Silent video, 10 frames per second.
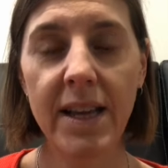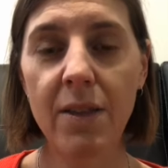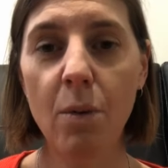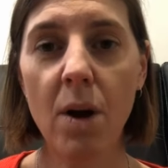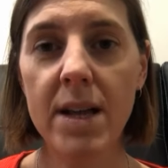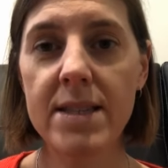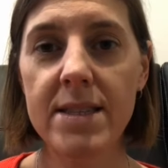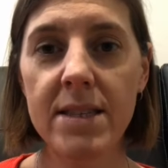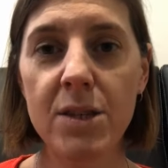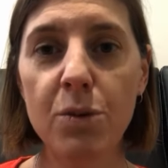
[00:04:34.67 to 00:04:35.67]
Otherwise,
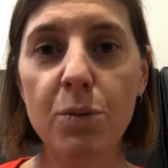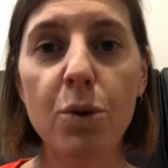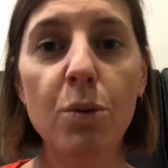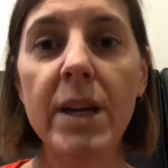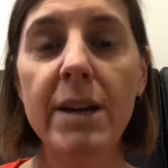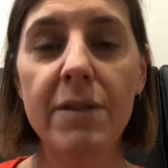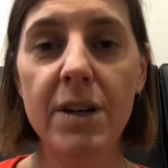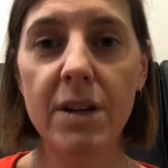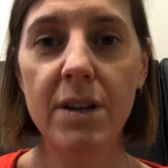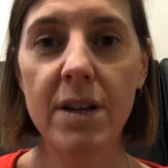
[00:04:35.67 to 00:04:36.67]
you'll leave
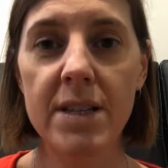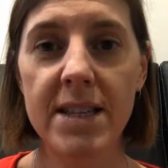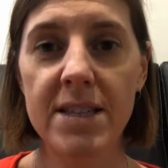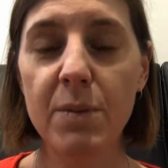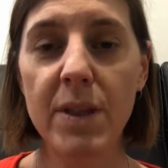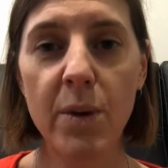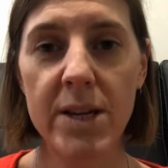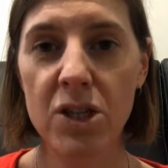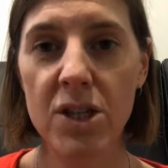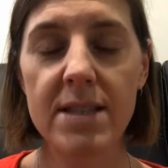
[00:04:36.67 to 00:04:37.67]
the assessor with
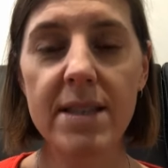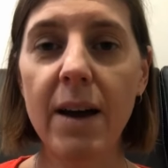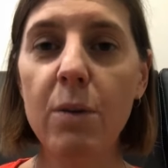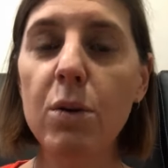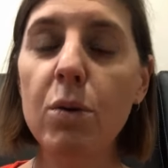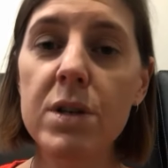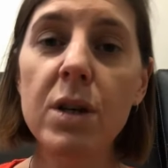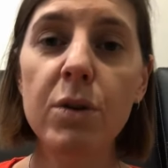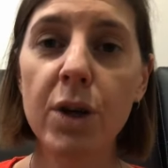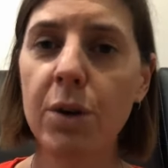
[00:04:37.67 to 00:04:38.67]
questions, and they will also
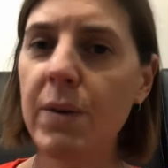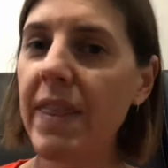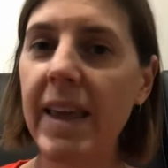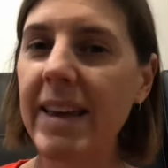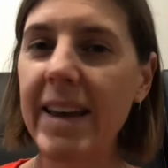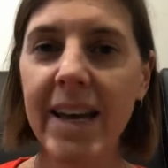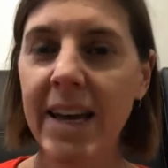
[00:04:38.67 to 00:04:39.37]
look at you and think,